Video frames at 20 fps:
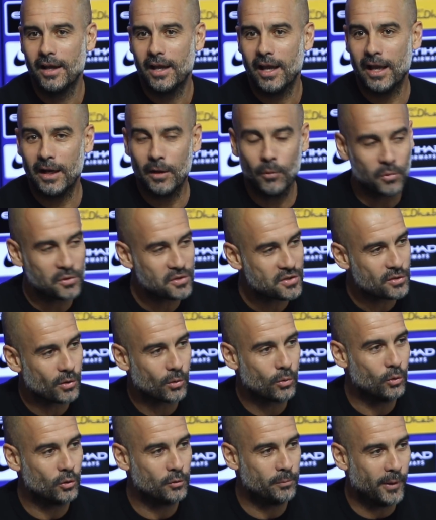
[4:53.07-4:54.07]
and it was so
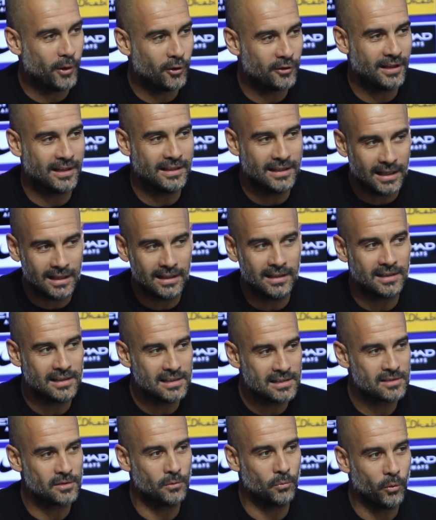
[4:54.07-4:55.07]
good because at the end of
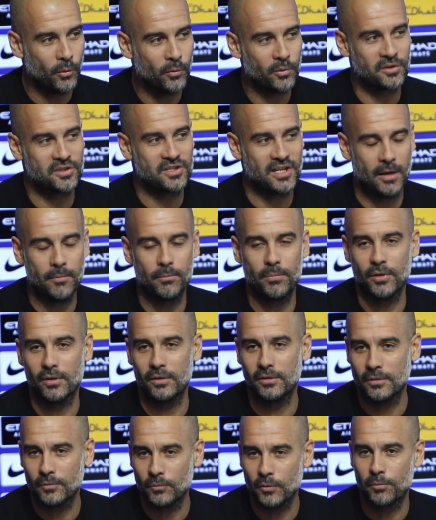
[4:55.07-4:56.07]
the season we were
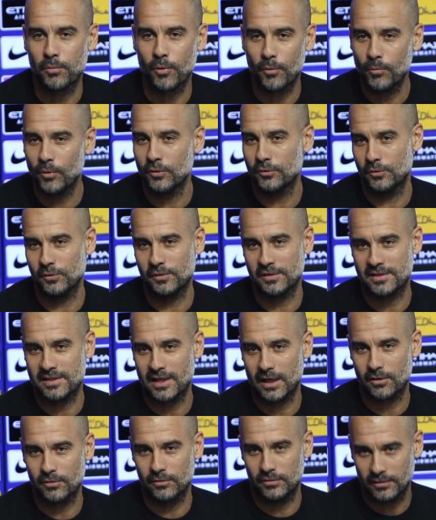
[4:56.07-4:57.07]
champion, we promoted to the
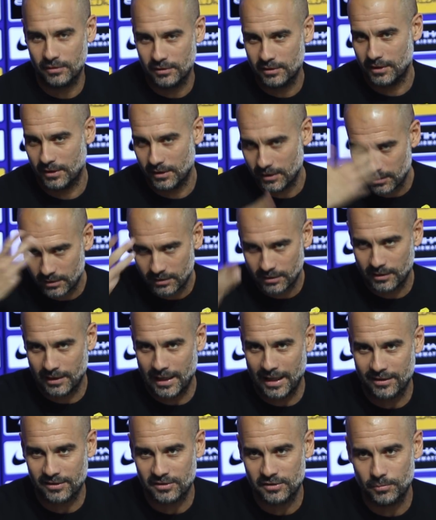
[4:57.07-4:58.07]
second,
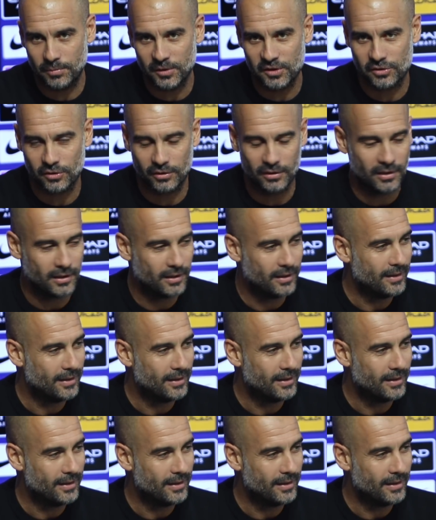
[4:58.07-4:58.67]
another division.